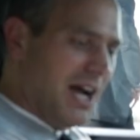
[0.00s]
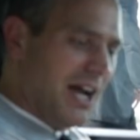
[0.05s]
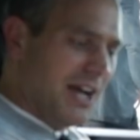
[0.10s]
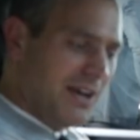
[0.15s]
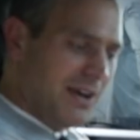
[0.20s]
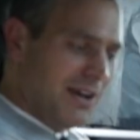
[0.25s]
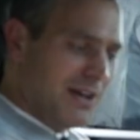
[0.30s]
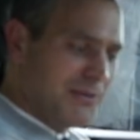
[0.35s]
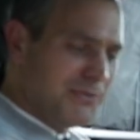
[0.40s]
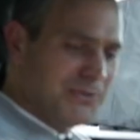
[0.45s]
I
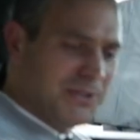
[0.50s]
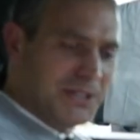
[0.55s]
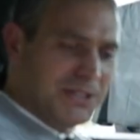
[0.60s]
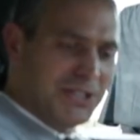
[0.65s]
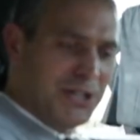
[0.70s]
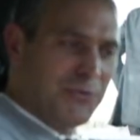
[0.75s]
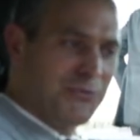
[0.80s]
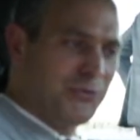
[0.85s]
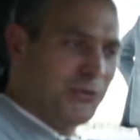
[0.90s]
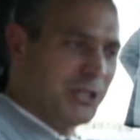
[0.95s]
love the
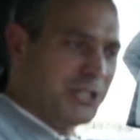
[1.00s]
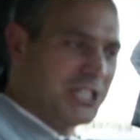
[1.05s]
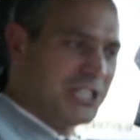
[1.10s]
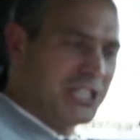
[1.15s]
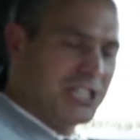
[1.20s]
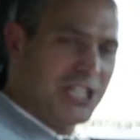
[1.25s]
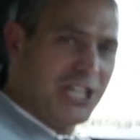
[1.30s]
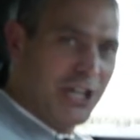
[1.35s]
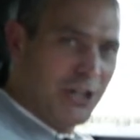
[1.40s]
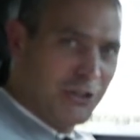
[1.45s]
different
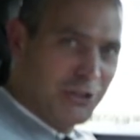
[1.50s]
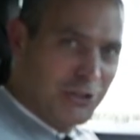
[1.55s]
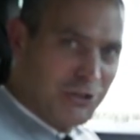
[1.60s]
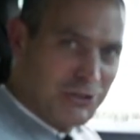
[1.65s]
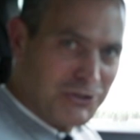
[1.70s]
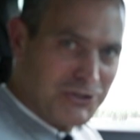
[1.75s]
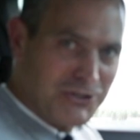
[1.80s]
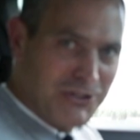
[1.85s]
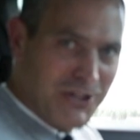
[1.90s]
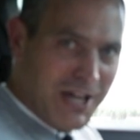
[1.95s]

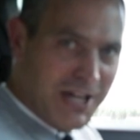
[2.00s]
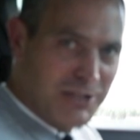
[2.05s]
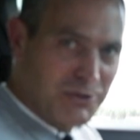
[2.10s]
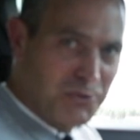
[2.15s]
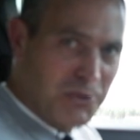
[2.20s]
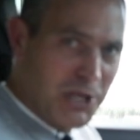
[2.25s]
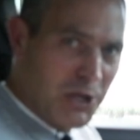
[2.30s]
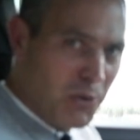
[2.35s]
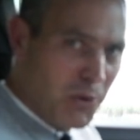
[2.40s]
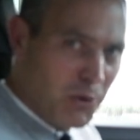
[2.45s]
interiors
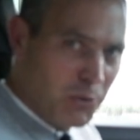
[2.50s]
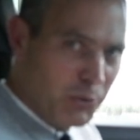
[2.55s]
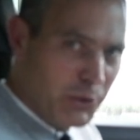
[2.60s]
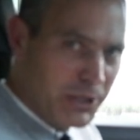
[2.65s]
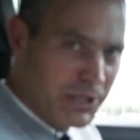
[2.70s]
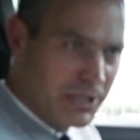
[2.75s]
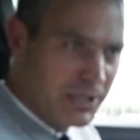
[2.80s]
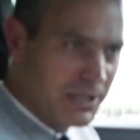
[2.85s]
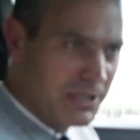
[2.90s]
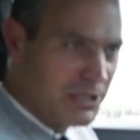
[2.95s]
that we
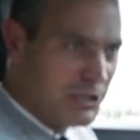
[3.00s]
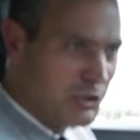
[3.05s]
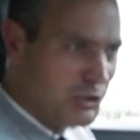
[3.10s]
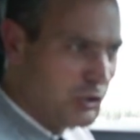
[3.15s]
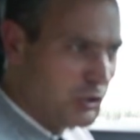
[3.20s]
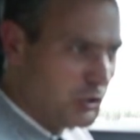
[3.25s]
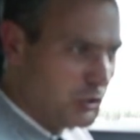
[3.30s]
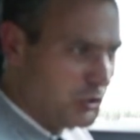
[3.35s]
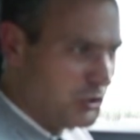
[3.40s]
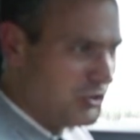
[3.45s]
already
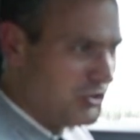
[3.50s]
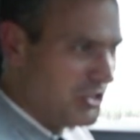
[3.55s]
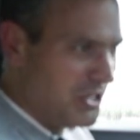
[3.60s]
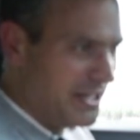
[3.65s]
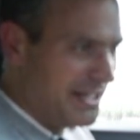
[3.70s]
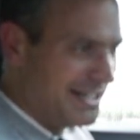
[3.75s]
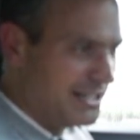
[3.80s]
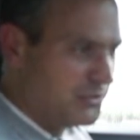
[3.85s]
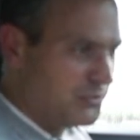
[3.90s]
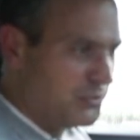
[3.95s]
could
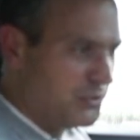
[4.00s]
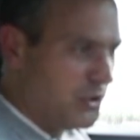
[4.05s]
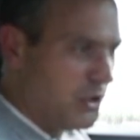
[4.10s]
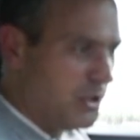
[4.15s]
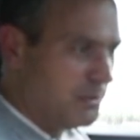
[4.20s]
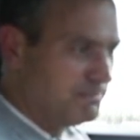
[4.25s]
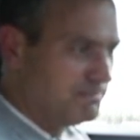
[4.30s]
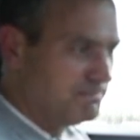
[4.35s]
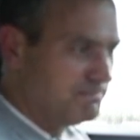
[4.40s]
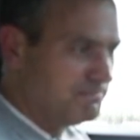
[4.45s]
select
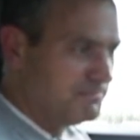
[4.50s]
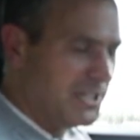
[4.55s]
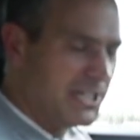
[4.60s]
from.